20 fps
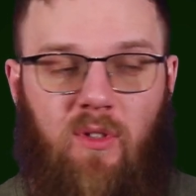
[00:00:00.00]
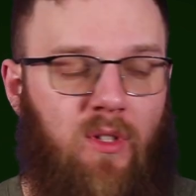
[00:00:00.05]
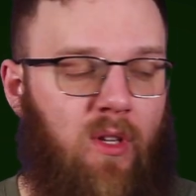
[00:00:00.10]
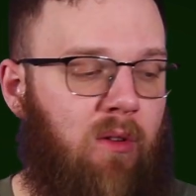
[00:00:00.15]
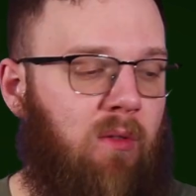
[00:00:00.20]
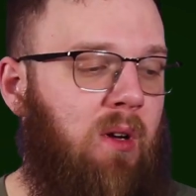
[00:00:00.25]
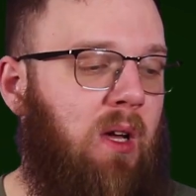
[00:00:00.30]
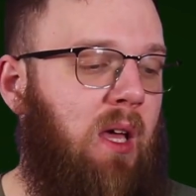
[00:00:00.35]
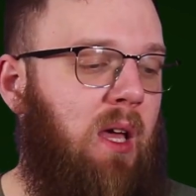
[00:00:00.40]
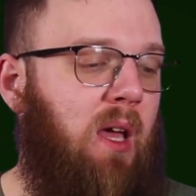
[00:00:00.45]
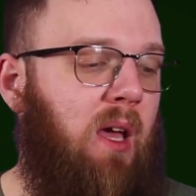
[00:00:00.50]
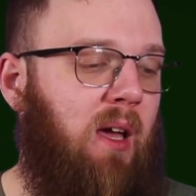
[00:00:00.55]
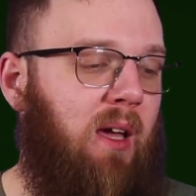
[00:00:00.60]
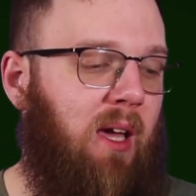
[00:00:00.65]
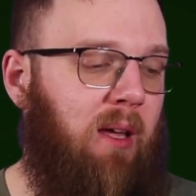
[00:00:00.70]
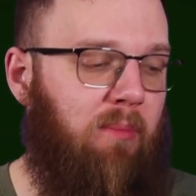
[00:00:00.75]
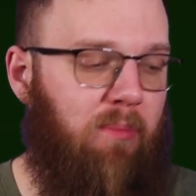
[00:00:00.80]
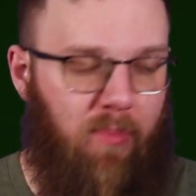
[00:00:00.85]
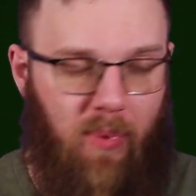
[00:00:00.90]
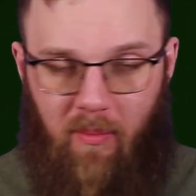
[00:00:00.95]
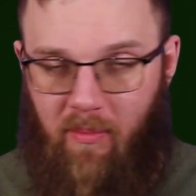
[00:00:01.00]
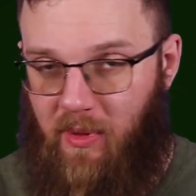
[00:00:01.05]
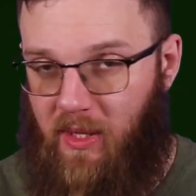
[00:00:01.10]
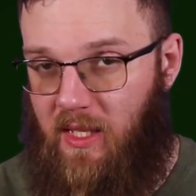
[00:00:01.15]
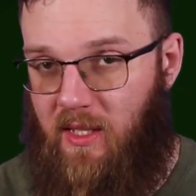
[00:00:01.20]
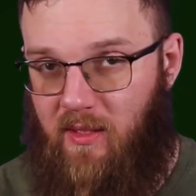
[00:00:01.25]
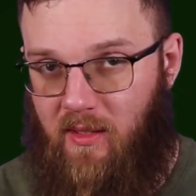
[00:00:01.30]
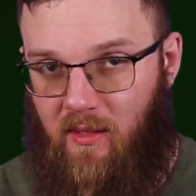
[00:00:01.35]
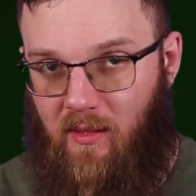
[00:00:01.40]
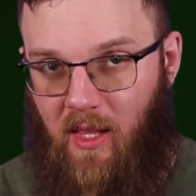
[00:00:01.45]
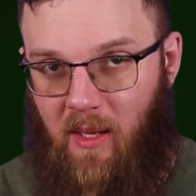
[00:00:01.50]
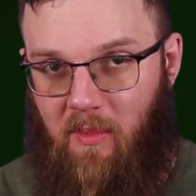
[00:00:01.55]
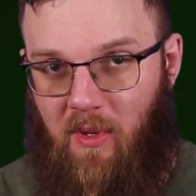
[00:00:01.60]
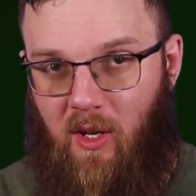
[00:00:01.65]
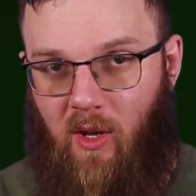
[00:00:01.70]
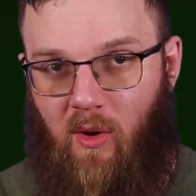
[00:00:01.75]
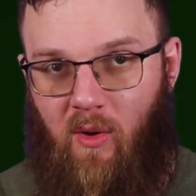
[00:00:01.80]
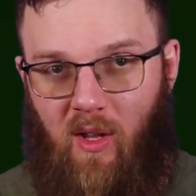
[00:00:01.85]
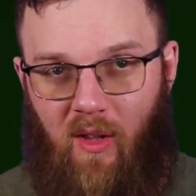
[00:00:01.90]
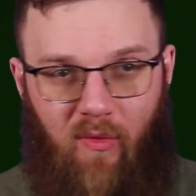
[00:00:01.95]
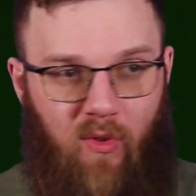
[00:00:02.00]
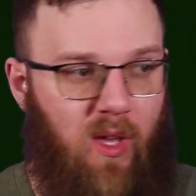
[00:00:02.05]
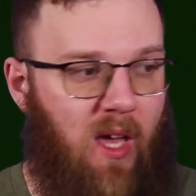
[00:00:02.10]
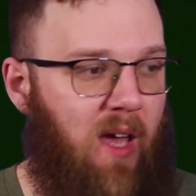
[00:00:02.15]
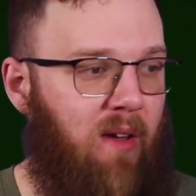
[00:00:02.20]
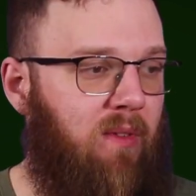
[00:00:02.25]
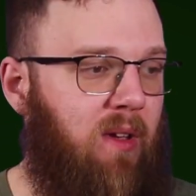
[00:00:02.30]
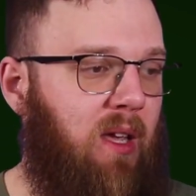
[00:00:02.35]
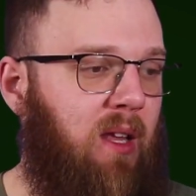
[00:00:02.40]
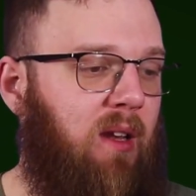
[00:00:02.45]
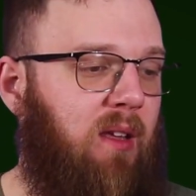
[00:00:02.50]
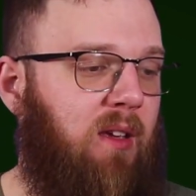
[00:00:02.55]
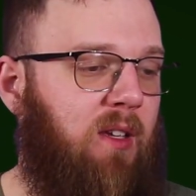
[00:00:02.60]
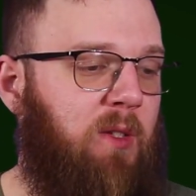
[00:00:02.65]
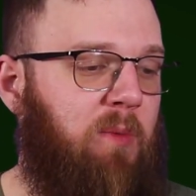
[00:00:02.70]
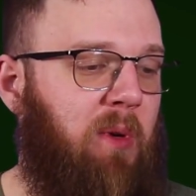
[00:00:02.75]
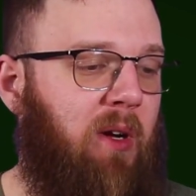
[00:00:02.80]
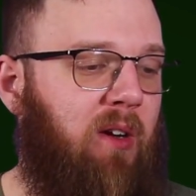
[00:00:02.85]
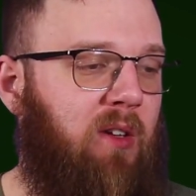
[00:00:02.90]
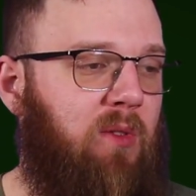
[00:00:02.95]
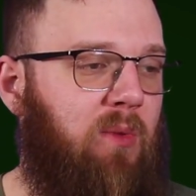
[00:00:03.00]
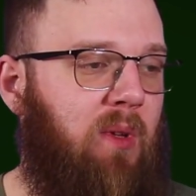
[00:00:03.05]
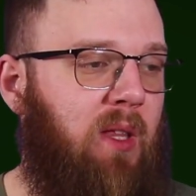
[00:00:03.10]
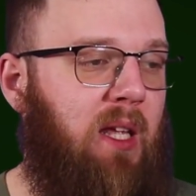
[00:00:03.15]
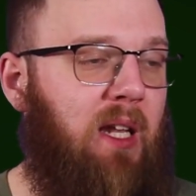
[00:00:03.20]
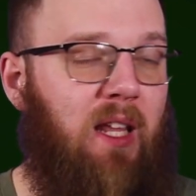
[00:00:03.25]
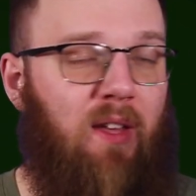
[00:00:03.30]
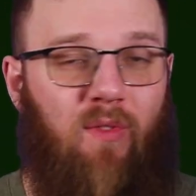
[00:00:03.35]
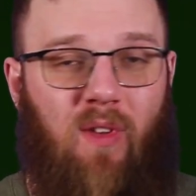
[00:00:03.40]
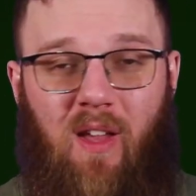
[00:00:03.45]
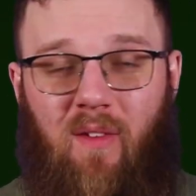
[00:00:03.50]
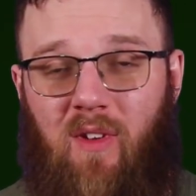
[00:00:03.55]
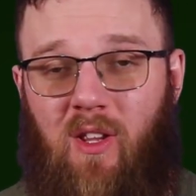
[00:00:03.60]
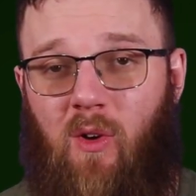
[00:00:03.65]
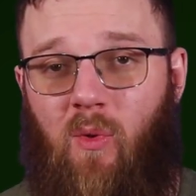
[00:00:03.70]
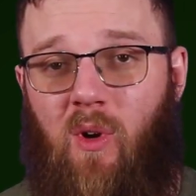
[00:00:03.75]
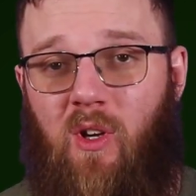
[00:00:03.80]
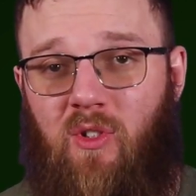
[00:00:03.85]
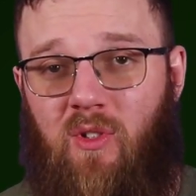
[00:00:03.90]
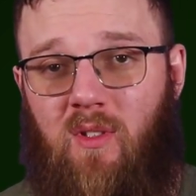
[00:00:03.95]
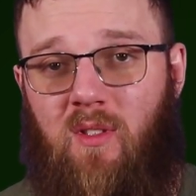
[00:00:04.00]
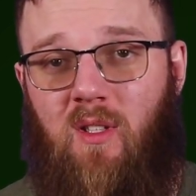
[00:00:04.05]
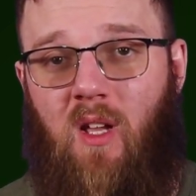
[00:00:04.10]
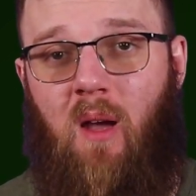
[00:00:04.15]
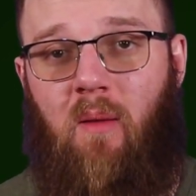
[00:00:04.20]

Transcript: So again, but please let me know if you have any experience with it. If you have any questions,